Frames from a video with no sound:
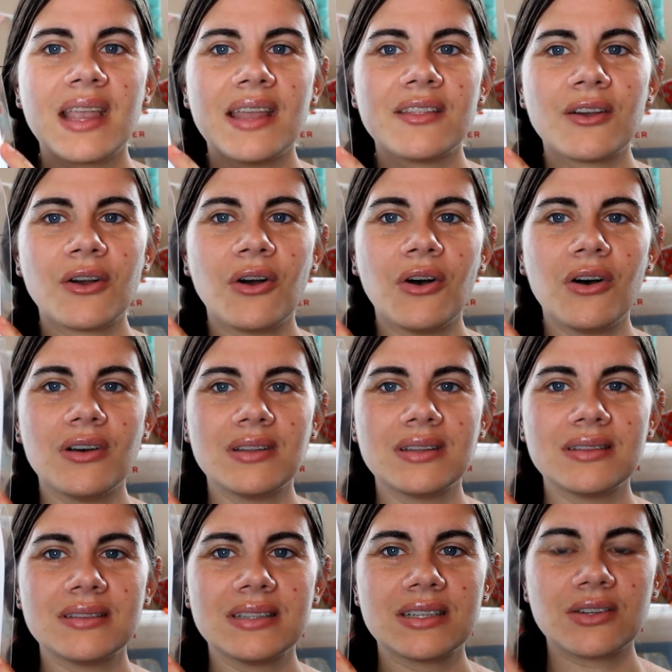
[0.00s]
and they're
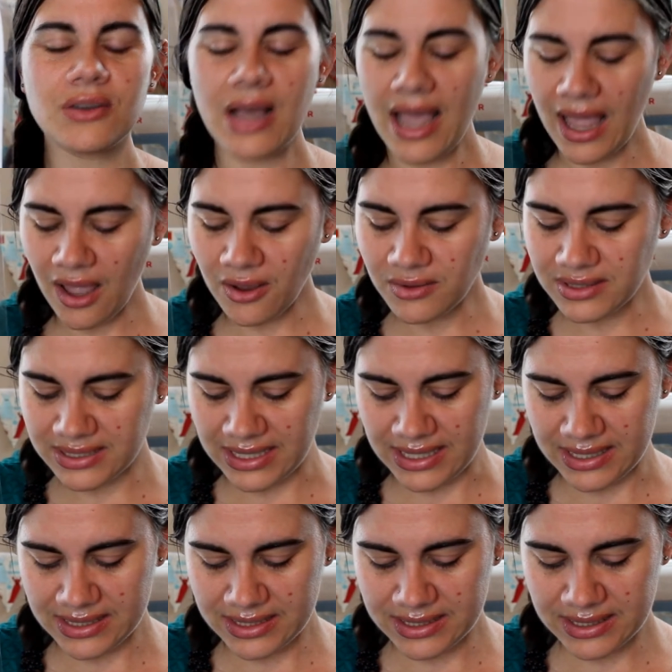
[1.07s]
all little
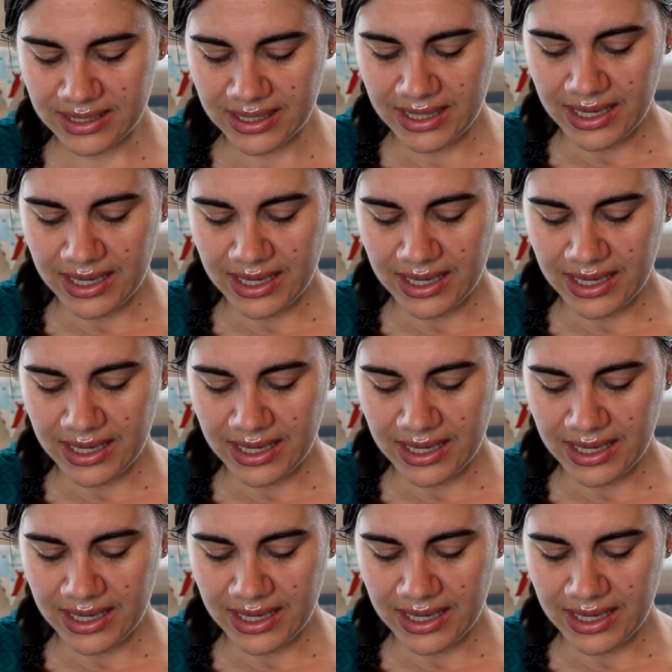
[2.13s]
houses,